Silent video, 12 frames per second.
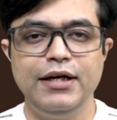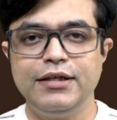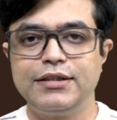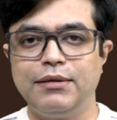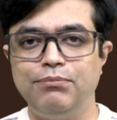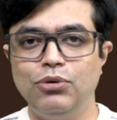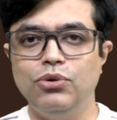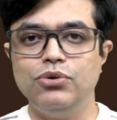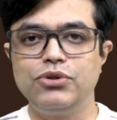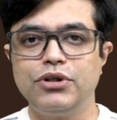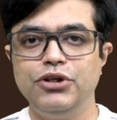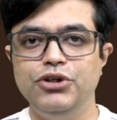
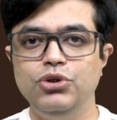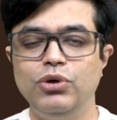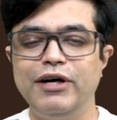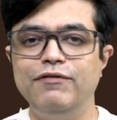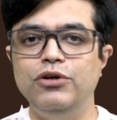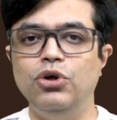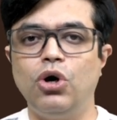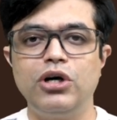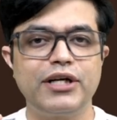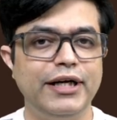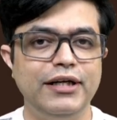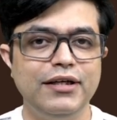Suppose you have
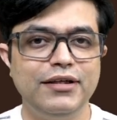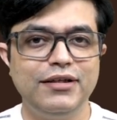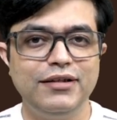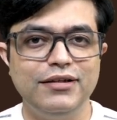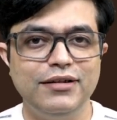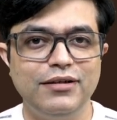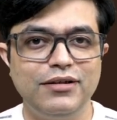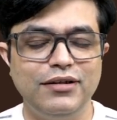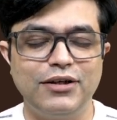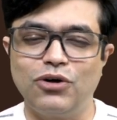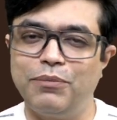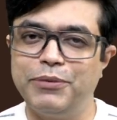not read
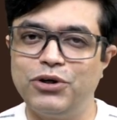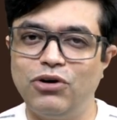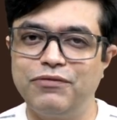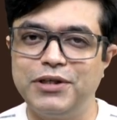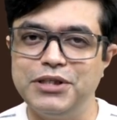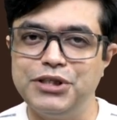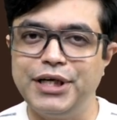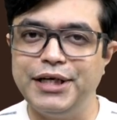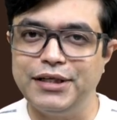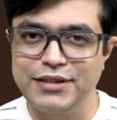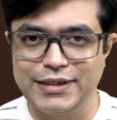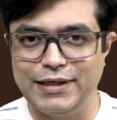the topic of
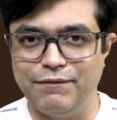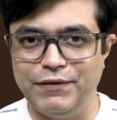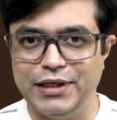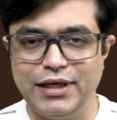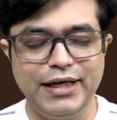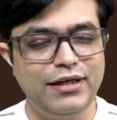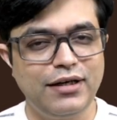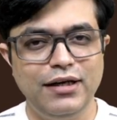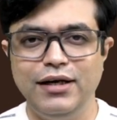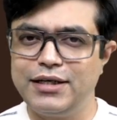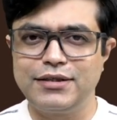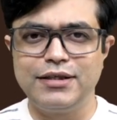congenital CMV, right?
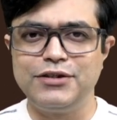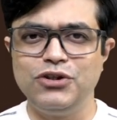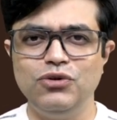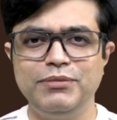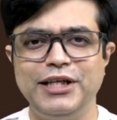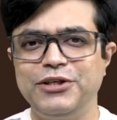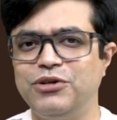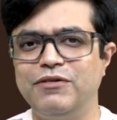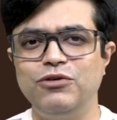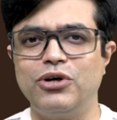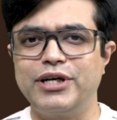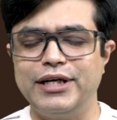Let us assume that you have
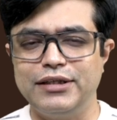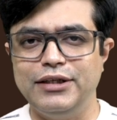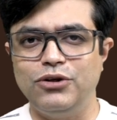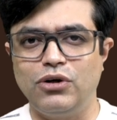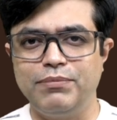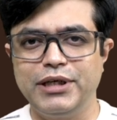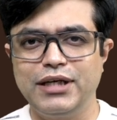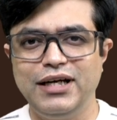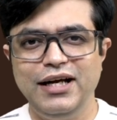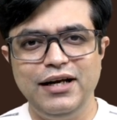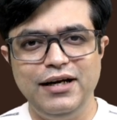not read the topic.